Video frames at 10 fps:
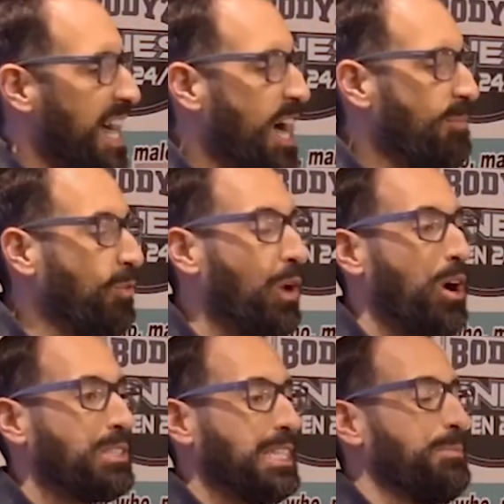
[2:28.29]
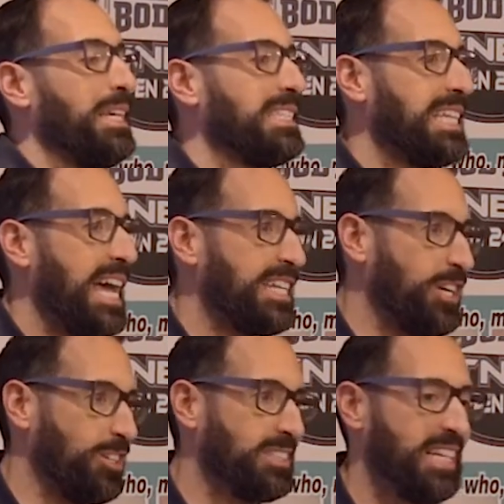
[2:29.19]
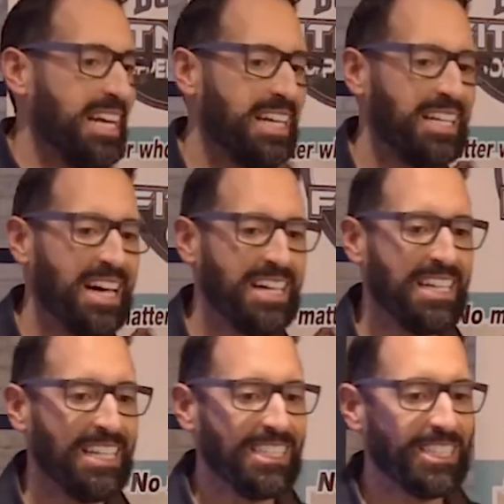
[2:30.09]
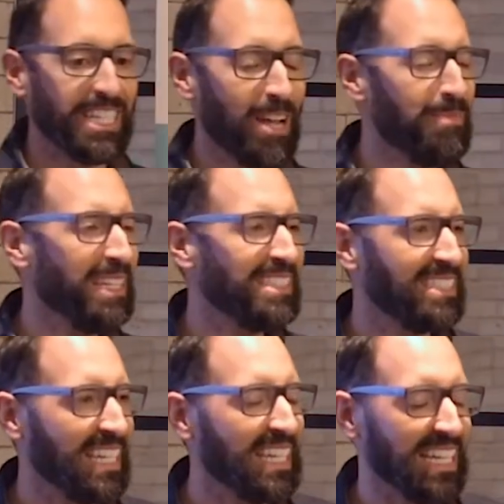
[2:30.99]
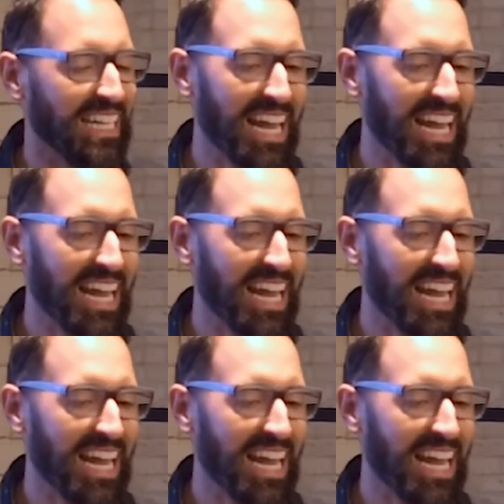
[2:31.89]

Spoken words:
of where I was going to be in 10 years, and she gave me a C.